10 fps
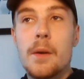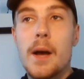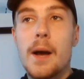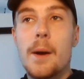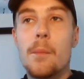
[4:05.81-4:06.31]

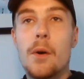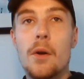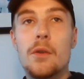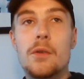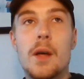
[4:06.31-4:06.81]
One
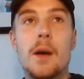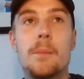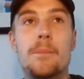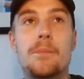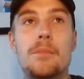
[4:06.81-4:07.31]

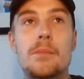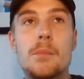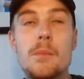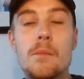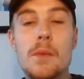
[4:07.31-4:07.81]
other
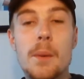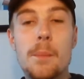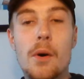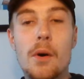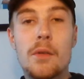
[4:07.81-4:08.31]

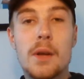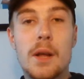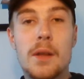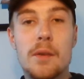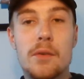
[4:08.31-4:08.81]
important thing
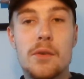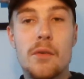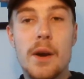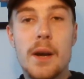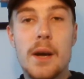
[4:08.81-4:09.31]
I think for
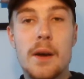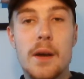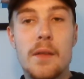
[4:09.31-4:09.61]
Serena